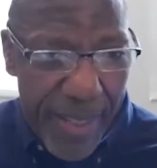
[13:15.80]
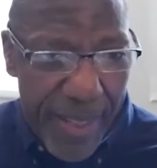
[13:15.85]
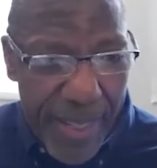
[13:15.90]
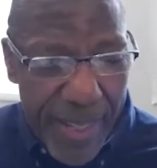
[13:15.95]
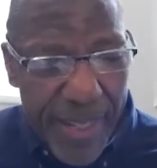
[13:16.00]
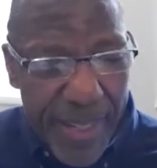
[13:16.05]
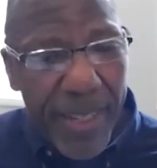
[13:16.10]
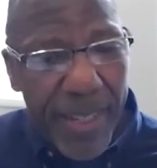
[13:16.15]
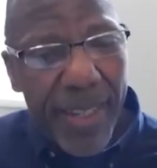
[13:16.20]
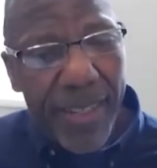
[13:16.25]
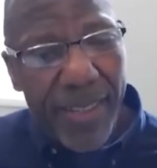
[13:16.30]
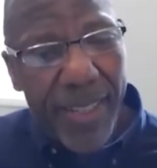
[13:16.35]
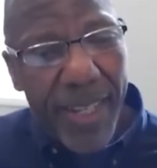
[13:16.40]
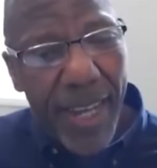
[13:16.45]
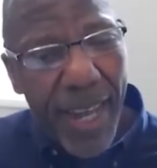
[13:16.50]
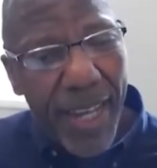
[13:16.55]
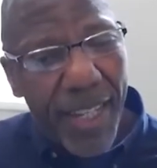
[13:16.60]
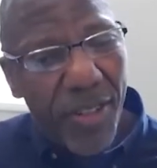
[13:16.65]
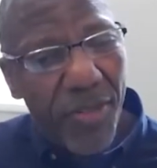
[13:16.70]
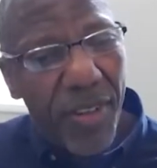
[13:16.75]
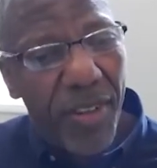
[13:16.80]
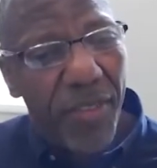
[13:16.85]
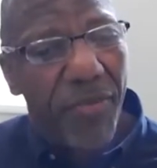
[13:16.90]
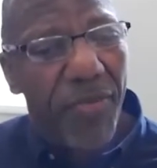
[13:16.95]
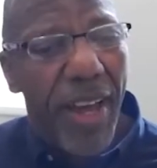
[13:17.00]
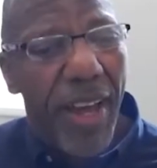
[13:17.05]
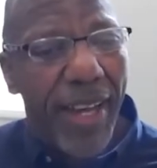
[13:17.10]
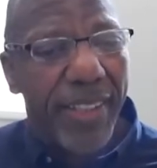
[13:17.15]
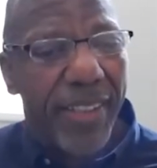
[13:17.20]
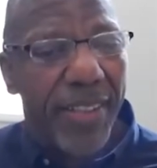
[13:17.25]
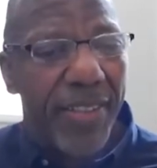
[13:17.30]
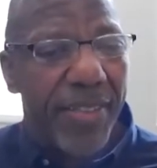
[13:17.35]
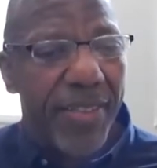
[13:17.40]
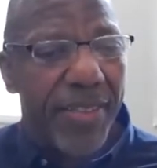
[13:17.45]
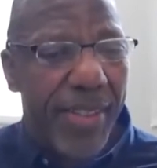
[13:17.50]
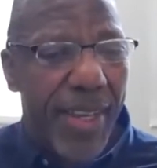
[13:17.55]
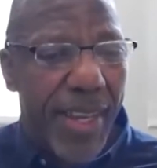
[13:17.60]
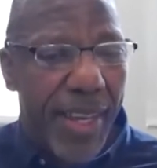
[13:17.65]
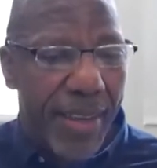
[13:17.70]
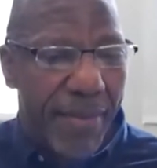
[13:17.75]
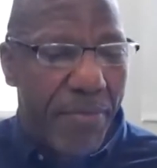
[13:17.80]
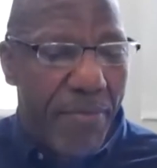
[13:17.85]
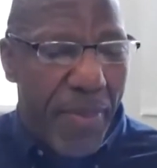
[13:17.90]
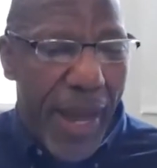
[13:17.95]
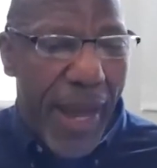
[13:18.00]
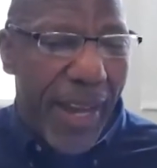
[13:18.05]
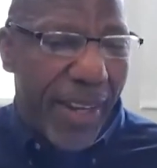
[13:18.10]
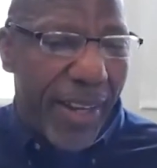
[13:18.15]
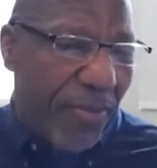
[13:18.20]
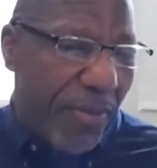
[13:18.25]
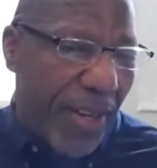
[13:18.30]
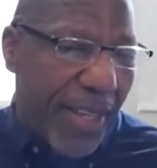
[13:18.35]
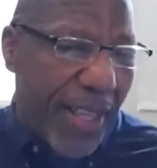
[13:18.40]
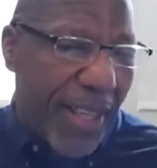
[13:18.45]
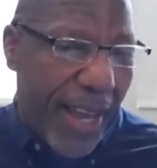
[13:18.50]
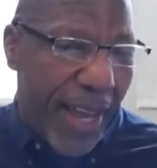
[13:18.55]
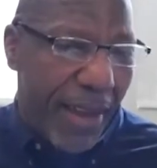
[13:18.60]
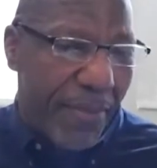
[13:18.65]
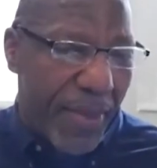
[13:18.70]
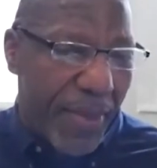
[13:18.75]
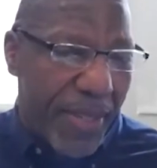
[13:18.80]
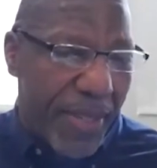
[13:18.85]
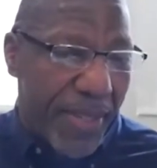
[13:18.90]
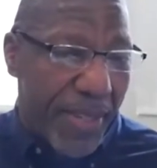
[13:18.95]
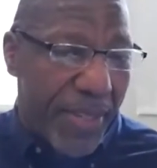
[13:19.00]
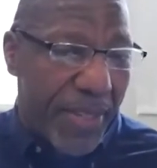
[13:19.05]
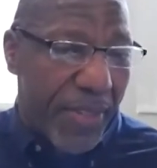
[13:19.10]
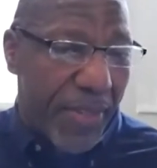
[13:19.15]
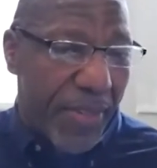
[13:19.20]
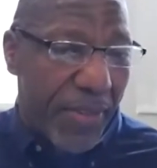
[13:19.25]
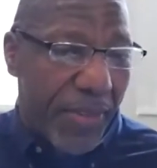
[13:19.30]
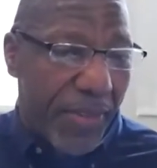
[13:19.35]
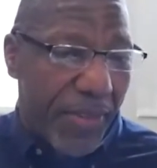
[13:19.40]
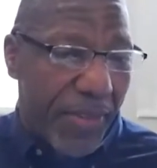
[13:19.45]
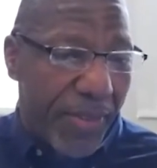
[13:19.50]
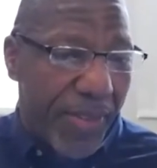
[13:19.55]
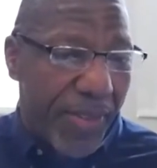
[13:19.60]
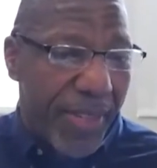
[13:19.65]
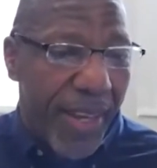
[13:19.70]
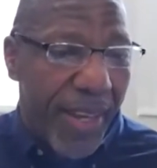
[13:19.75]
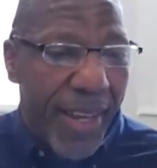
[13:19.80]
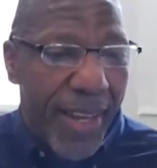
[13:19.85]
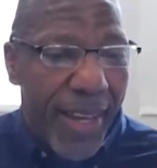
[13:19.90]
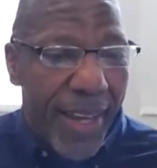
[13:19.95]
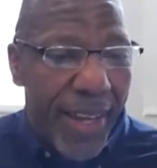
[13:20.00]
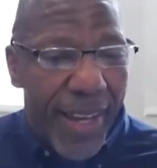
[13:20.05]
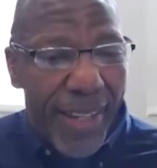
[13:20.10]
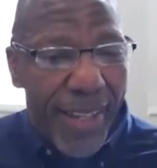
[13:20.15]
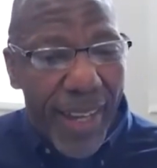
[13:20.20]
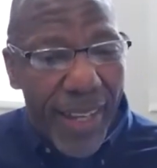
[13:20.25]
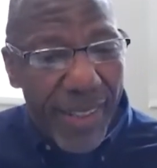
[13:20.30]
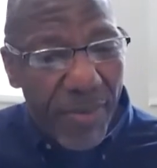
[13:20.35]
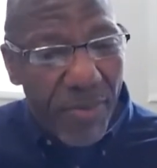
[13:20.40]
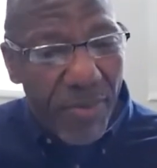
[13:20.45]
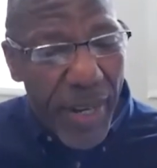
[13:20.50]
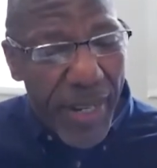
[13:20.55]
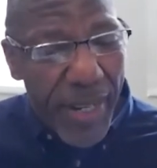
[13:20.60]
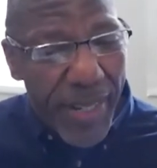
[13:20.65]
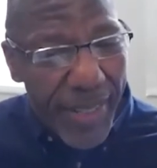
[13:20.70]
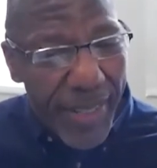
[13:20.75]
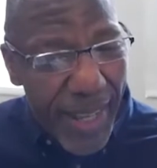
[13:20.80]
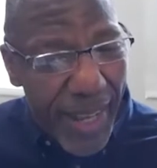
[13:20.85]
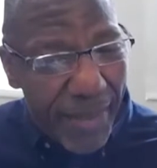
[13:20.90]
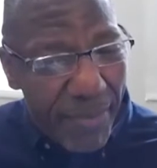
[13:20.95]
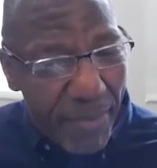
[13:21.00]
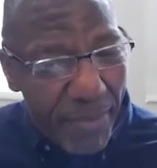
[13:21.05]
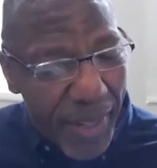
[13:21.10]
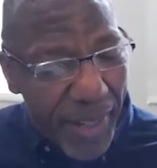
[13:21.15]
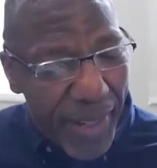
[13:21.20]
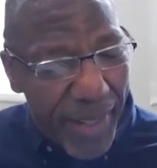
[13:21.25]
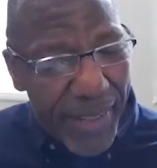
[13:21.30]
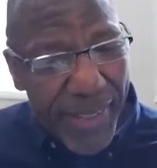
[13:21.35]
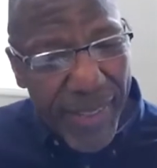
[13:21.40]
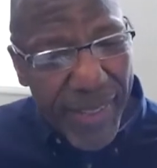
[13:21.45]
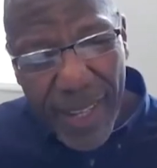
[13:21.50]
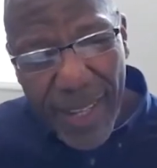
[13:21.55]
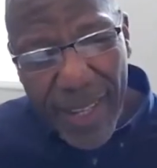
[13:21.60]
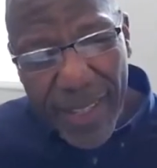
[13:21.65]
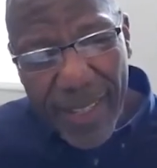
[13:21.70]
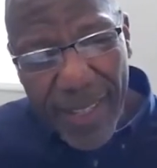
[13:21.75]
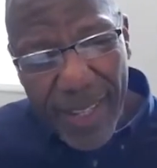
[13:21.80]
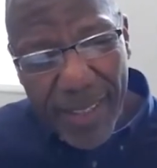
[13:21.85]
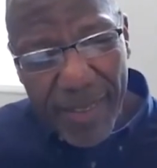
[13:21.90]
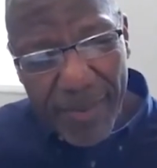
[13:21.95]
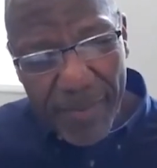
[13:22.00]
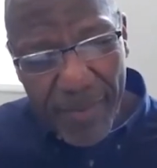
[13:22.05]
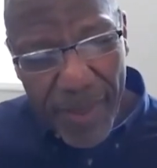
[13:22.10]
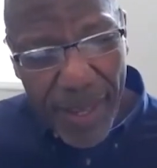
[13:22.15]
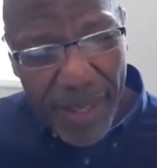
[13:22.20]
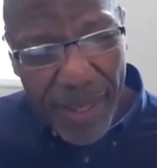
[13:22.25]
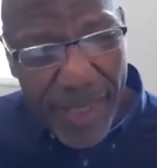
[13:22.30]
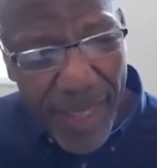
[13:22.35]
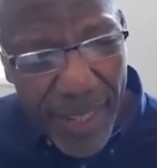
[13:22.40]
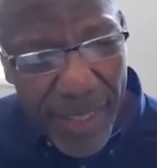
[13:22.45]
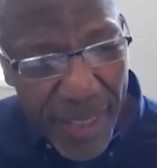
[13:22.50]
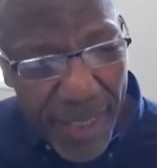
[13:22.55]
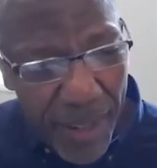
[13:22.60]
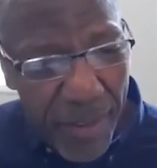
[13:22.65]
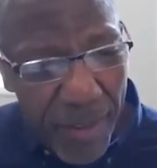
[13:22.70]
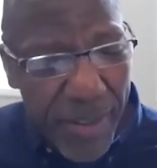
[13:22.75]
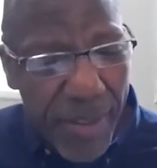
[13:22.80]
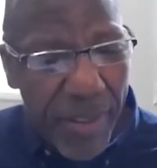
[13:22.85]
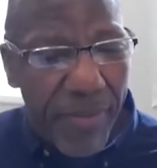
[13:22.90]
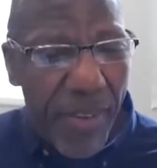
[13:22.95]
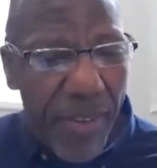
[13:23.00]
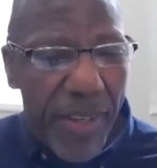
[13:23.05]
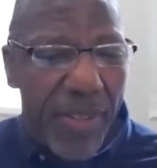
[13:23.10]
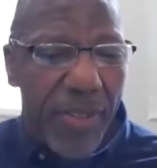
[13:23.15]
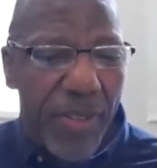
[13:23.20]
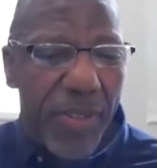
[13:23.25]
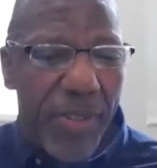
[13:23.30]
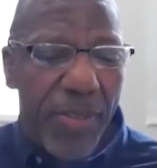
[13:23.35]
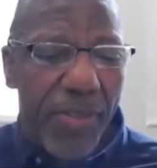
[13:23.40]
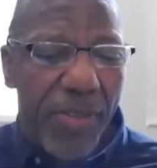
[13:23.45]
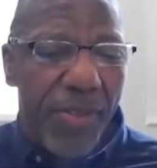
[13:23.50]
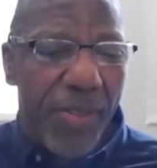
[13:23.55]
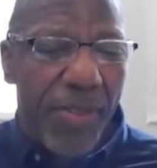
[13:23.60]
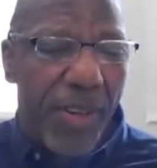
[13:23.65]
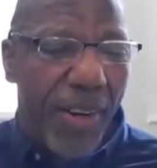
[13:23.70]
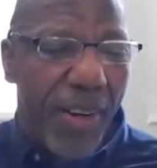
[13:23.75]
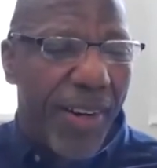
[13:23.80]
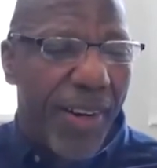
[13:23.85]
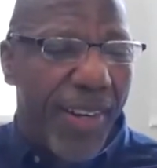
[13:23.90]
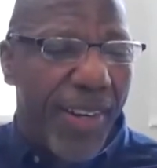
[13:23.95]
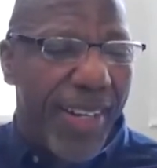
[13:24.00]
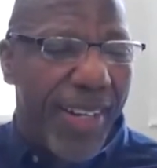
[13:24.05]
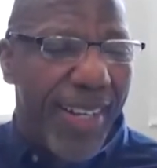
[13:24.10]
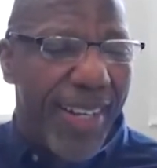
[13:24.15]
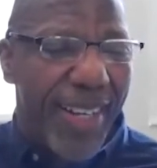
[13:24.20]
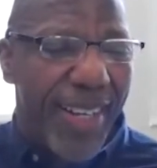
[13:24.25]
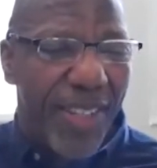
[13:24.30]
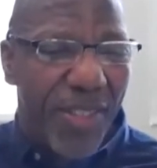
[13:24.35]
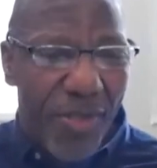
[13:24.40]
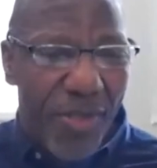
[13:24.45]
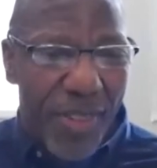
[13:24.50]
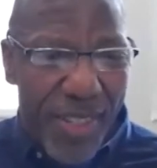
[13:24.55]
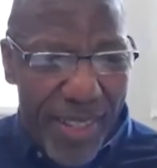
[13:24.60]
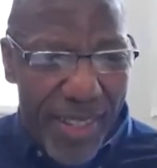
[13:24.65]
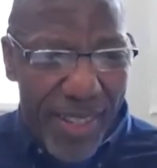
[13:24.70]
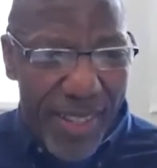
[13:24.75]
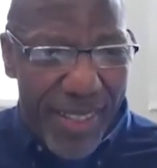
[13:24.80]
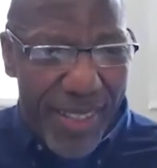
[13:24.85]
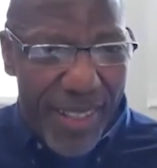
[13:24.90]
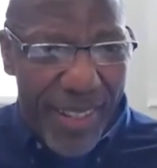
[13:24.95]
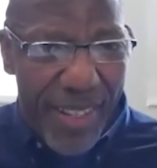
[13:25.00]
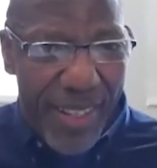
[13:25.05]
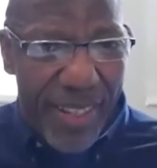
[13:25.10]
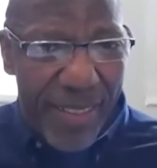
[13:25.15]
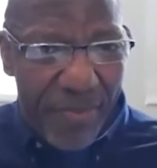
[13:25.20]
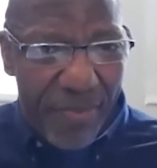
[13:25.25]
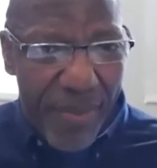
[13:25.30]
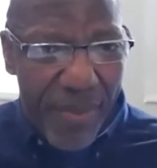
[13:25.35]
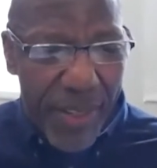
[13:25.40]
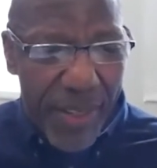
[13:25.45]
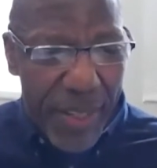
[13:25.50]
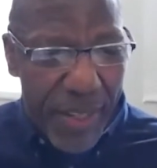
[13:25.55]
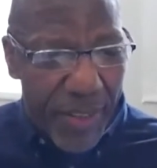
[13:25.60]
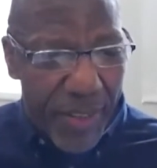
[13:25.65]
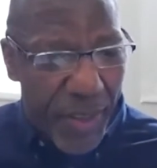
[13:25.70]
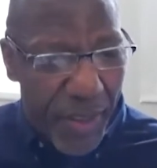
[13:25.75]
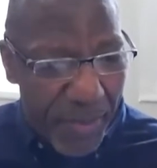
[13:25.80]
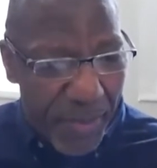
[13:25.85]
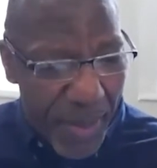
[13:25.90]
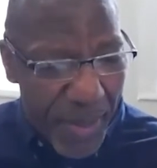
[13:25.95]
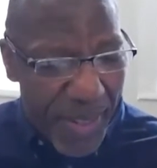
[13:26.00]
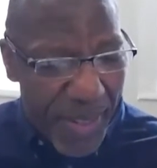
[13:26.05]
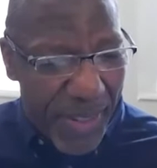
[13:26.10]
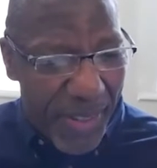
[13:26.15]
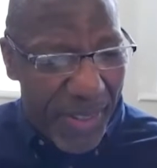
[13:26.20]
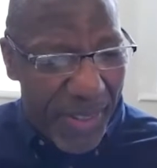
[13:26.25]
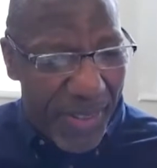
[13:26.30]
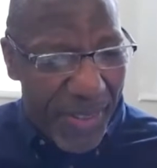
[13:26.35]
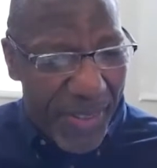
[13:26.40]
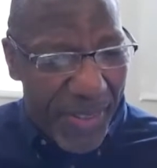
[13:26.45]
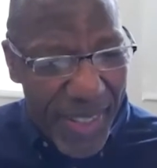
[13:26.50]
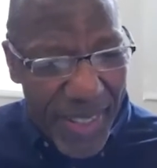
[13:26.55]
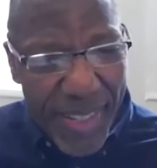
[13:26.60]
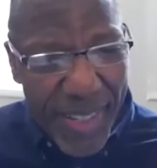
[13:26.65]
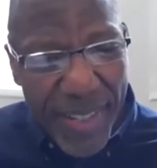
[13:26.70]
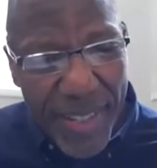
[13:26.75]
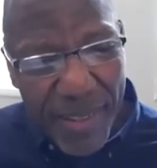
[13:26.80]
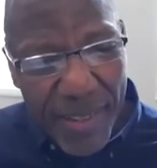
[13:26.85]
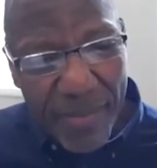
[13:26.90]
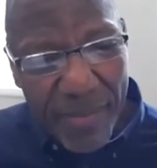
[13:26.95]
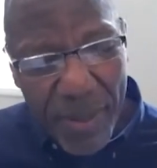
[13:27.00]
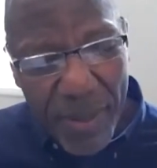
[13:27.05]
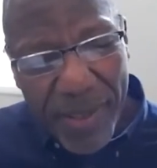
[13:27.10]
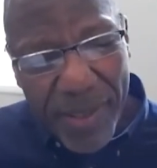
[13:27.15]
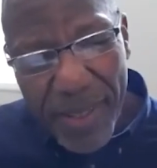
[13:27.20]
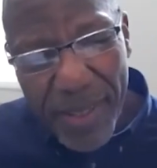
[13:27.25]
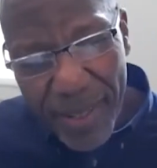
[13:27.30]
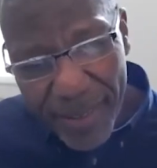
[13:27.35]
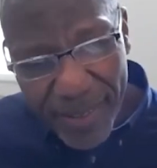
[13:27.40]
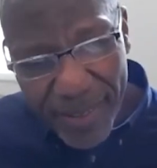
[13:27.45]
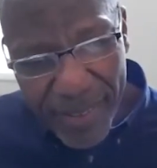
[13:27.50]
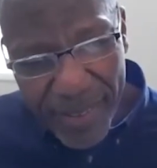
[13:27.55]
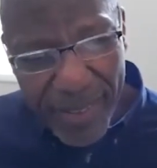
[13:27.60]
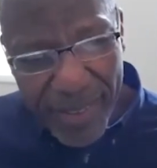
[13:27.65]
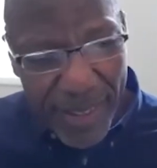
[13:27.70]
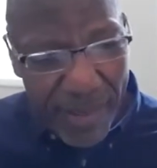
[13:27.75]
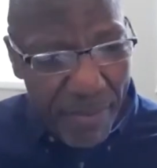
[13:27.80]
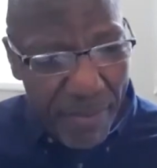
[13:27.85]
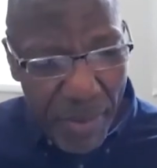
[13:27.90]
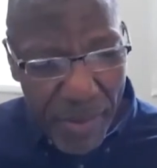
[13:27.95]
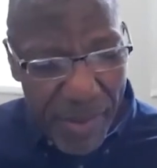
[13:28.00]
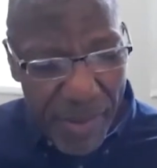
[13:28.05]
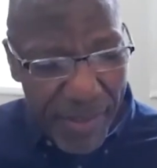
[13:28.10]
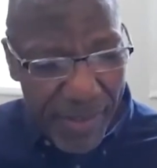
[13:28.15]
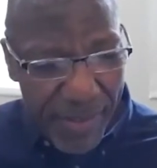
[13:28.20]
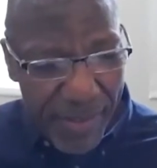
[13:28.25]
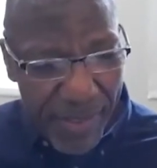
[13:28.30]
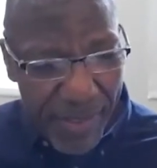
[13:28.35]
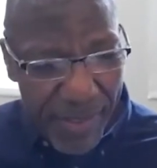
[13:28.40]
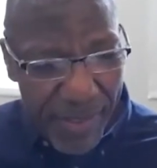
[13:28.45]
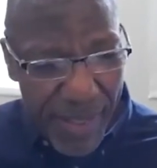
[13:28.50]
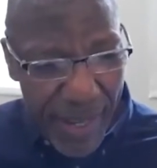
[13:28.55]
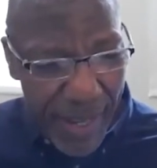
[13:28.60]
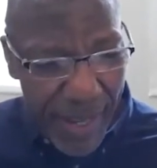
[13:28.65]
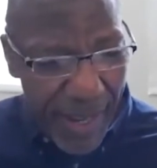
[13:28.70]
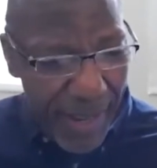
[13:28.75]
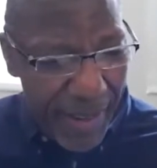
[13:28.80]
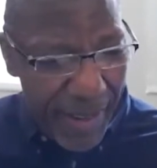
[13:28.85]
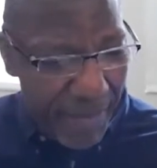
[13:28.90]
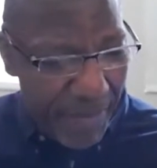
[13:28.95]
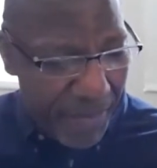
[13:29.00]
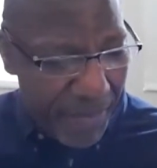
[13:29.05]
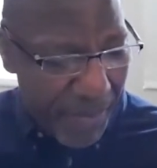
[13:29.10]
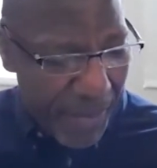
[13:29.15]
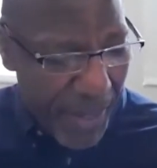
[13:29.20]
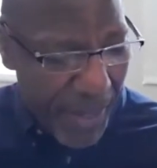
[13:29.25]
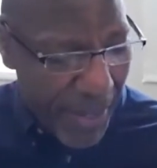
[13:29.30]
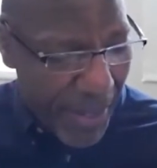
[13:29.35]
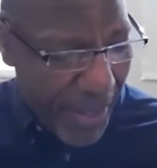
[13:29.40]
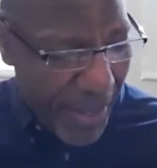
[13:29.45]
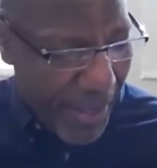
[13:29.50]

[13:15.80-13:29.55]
these contextual factors impact what happens in schools and I raise that because I I think those of us who are interested in in urban schools, this is a particularly important um,